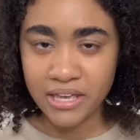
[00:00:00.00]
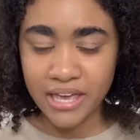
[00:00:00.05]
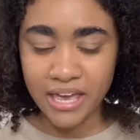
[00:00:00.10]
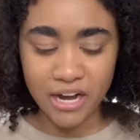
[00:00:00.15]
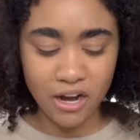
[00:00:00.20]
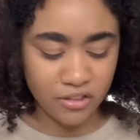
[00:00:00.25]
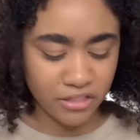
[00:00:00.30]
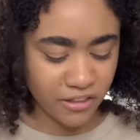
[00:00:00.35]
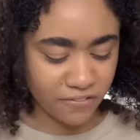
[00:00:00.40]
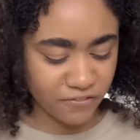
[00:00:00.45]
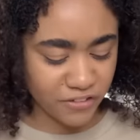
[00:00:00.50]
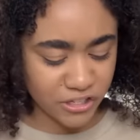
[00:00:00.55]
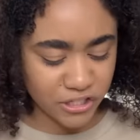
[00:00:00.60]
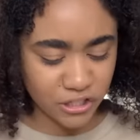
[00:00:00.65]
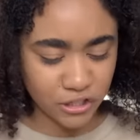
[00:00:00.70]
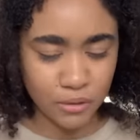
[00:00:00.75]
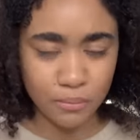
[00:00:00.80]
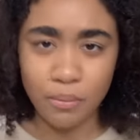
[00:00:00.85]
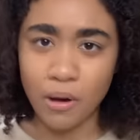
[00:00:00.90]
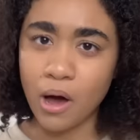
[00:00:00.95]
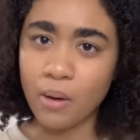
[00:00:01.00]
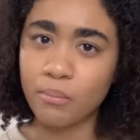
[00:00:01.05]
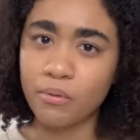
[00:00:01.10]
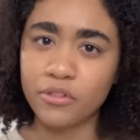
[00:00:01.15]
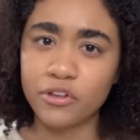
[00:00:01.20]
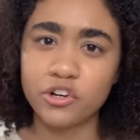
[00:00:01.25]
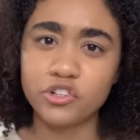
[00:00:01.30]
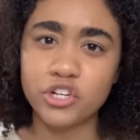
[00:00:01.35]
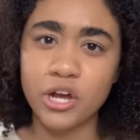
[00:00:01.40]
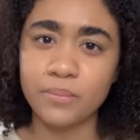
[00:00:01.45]
and how they fizzle and pop
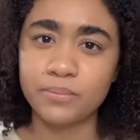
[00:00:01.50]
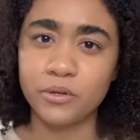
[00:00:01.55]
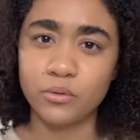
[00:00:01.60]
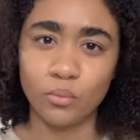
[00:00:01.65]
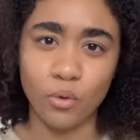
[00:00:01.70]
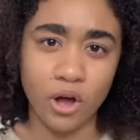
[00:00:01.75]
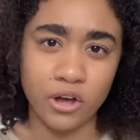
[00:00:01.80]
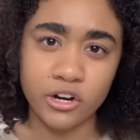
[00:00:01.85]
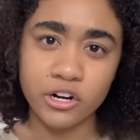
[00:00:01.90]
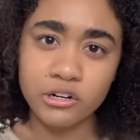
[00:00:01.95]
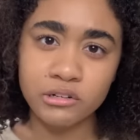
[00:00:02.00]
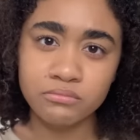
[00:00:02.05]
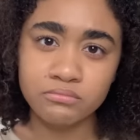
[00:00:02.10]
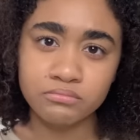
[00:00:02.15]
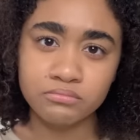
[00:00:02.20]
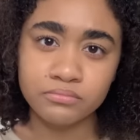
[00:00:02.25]
when they're dropped in water?